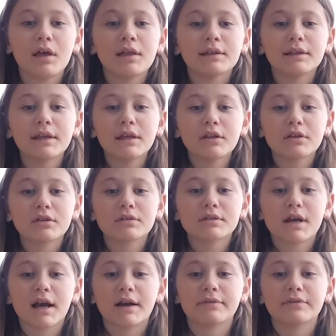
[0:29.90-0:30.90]
Leaders
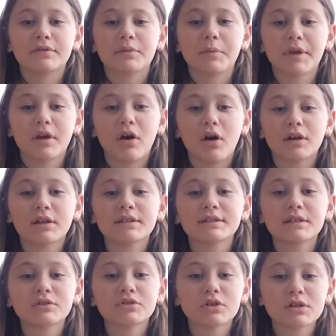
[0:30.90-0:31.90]
have to be honest
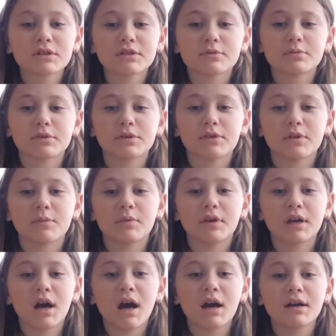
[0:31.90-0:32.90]
and trustworthy
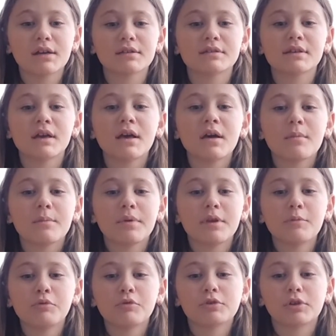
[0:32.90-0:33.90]
because
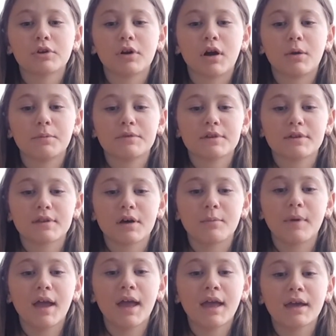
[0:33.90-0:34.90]
people look up to them
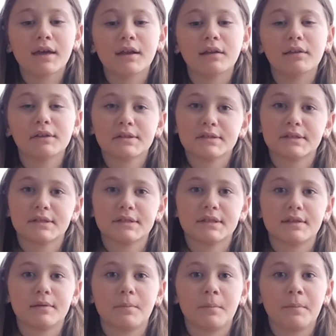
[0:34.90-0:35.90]
and listen to
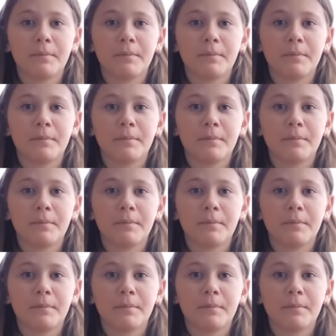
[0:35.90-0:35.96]
them.